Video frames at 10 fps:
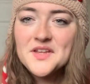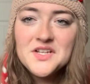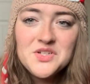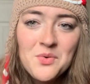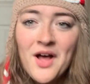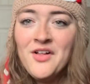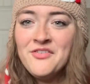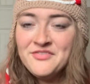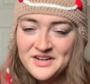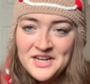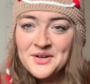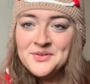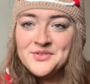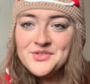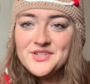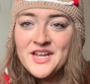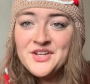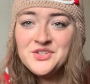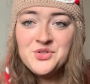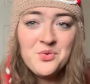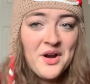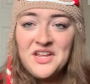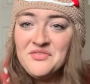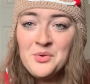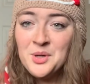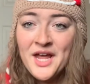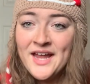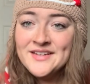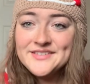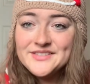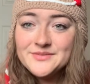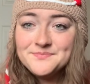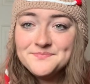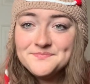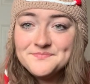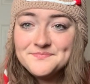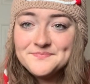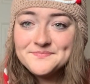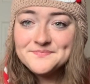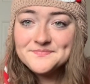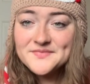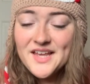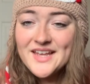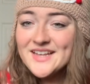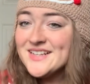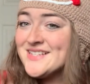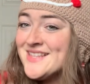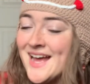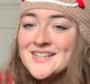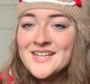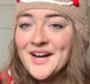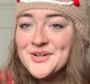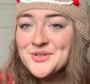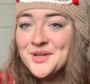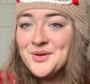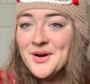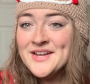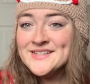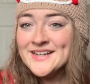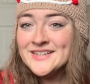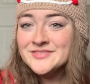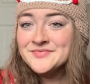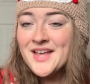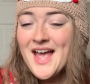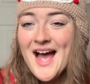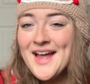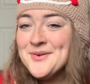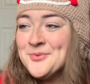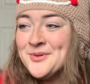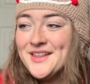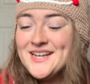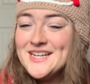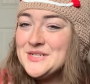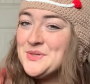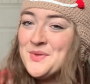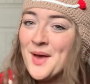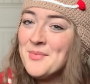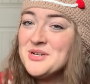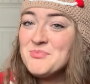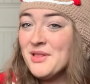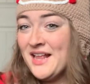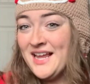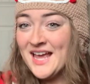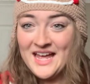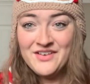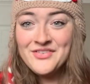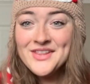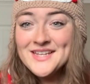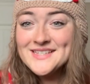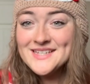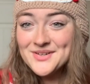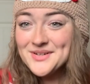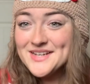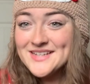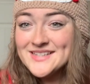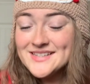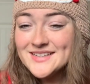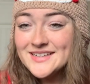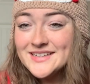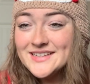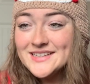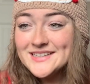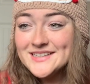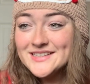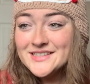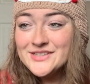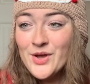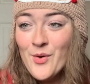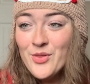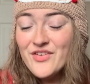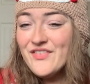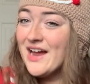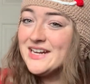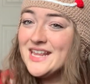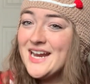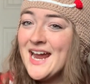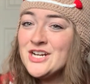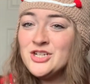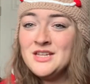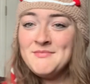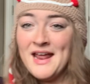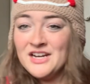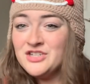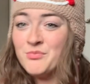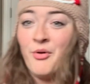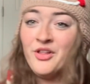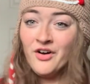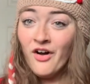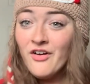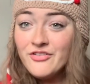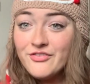12 videos in 24 days? Because that's actually crazy. I really didn't do that much planning ahead for this series. So the fact that I actually managed to pull it off,